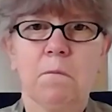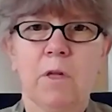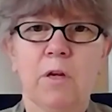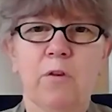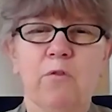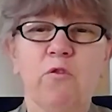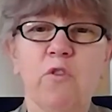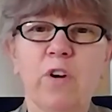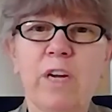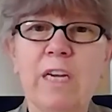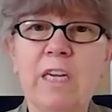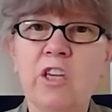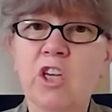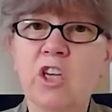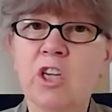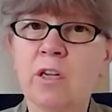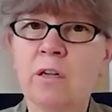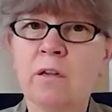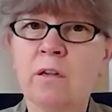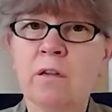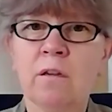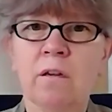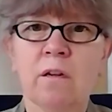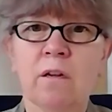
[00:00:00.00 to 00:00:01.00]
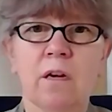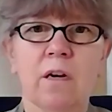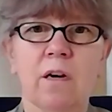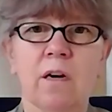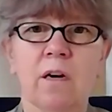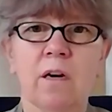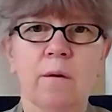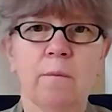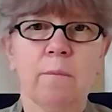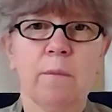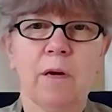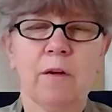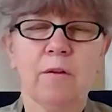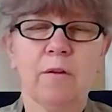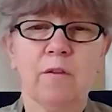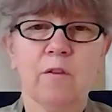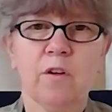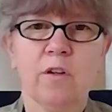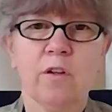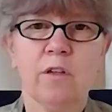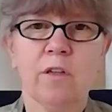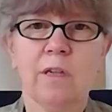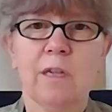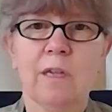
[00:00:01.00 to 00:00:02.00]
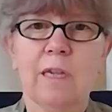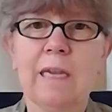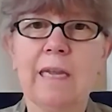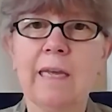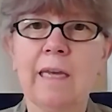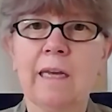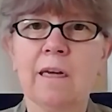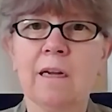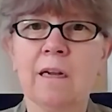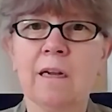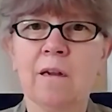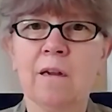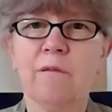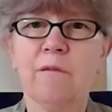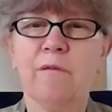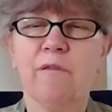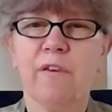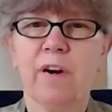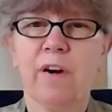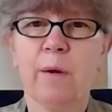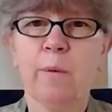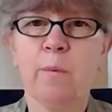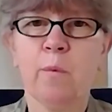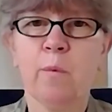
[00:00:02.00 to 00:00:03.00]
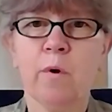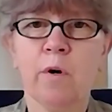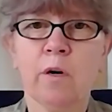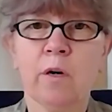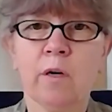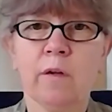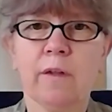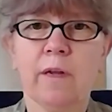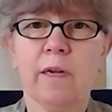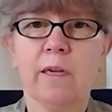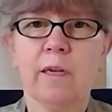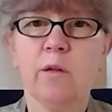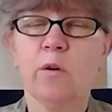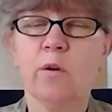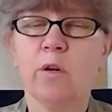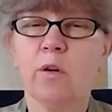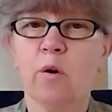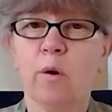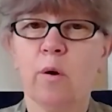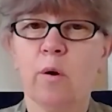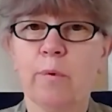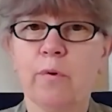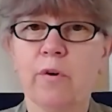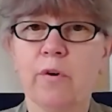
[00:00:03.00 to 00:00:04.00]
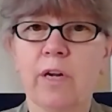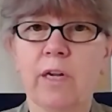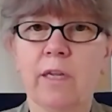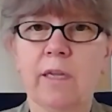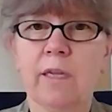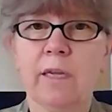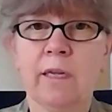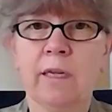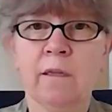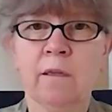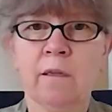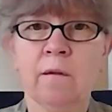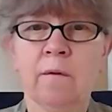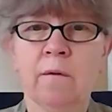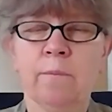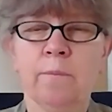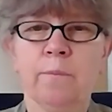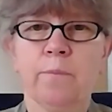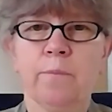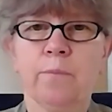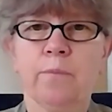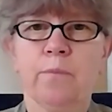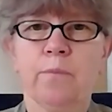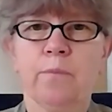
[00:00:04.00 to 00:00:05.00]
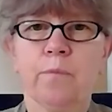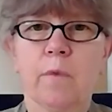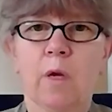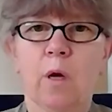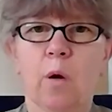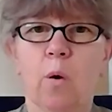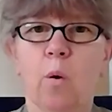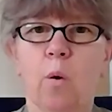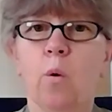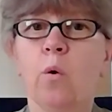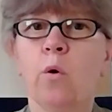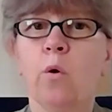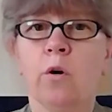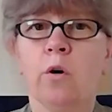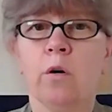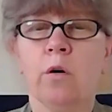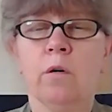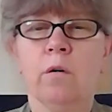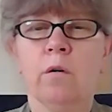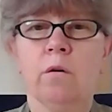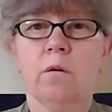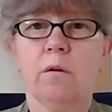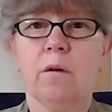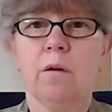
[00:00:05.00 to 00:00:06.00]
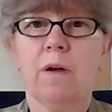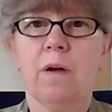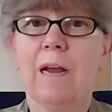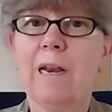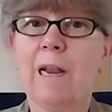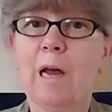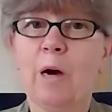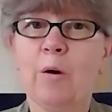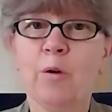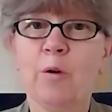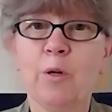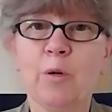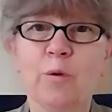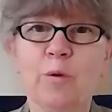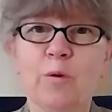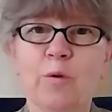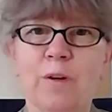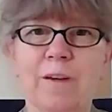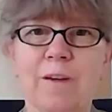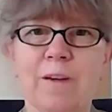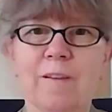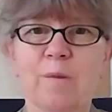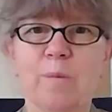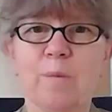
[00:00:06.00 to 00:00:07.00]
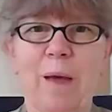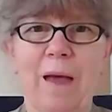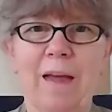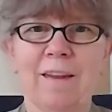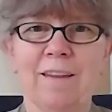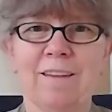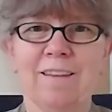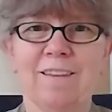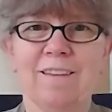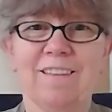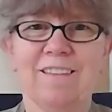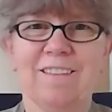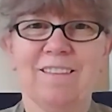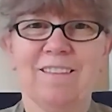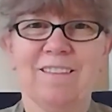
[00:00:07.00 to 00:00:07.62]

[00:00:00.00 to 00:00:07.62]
region, a certain legal framework that you can operate in, or allow you to expand.